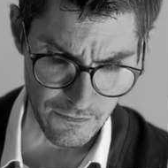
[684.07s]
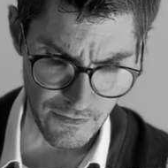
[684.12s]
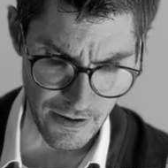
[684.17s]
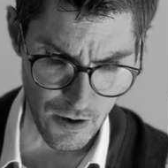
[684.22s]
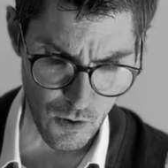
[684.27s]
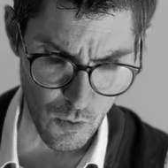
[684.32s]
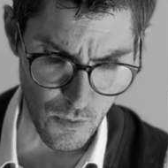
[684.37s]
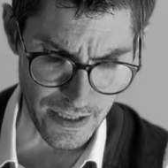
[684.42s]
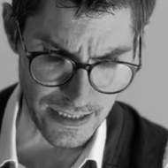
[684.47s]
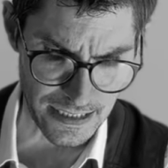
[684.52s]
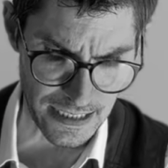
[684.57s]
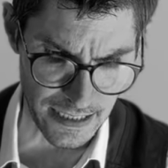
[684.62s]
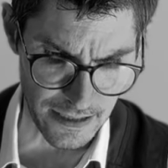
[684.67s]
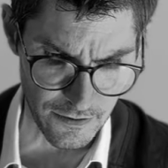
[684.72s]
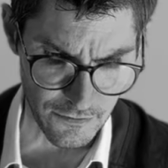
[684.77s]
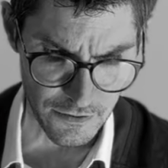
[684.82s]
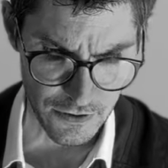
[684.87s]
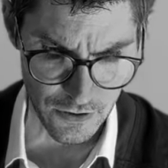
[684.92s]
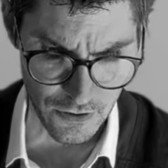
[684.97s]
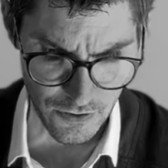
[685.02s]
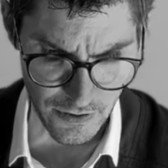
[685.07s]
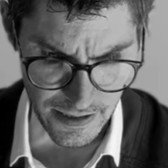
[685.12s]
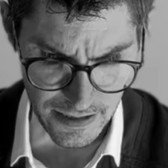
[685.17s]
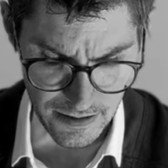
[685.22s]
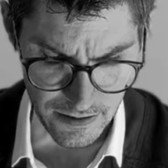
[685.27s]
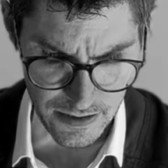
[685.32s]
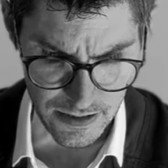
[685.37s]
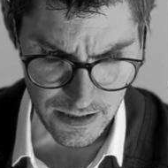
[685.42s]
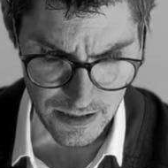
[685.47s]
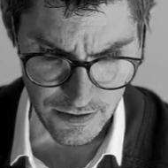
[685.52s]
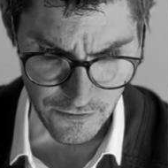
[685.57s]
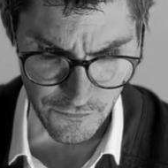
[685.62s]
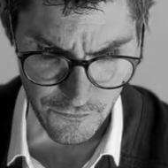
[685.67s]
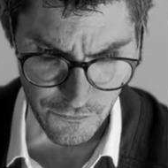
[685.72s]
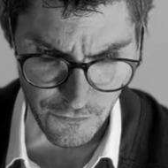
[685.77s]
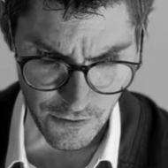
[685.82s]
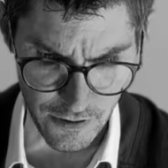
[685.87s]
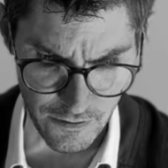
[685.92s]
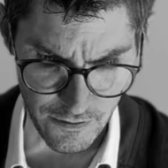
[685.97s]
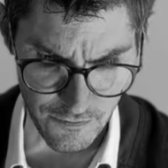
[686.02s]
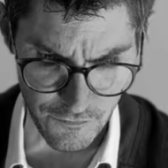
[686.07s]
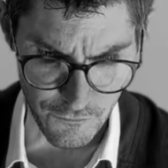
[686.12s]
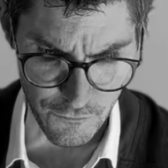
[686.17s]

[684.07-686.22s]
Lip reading: I always kind of, you know, that this is the